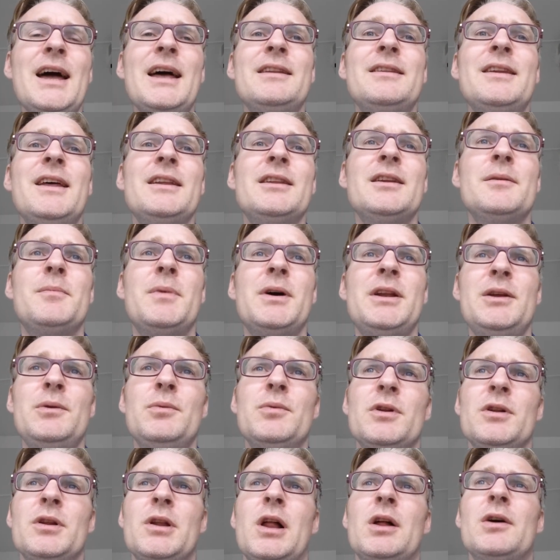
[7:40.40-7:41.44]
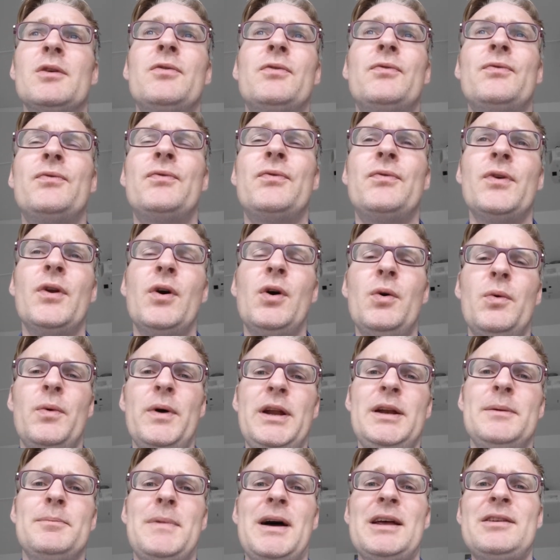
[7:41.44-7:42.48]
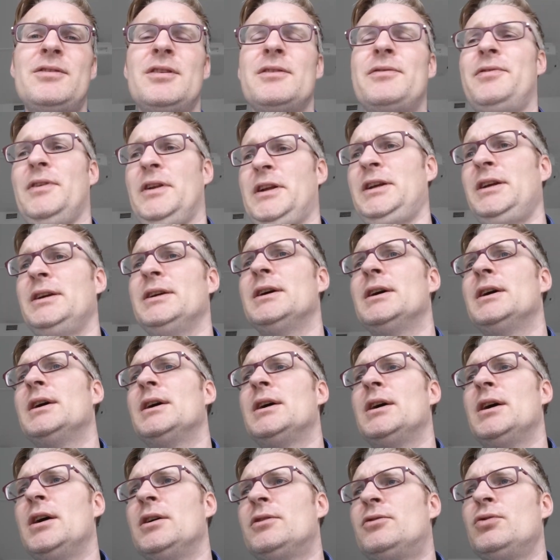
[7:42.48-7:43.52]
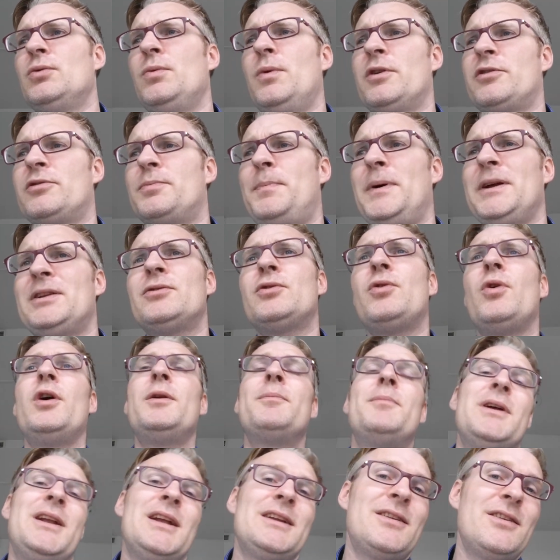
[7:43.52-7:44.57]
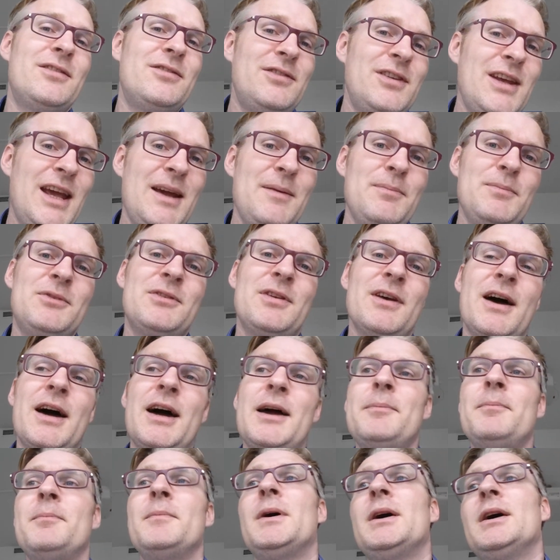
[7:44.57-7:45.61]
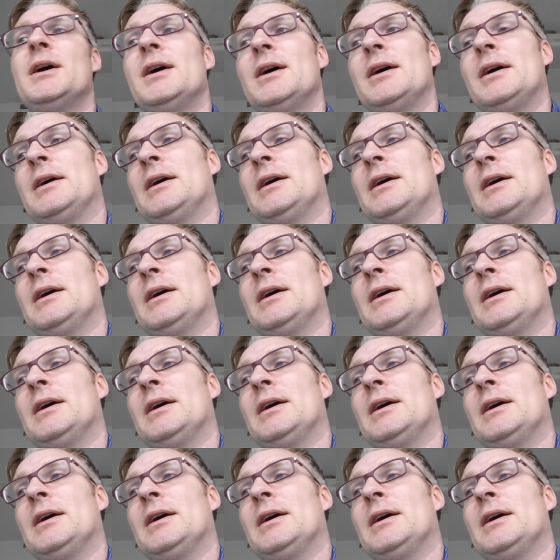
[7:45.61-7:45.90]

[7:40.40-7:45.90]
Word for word: And then the money will flow in massively uh, towards Bitcoin, but at the same time,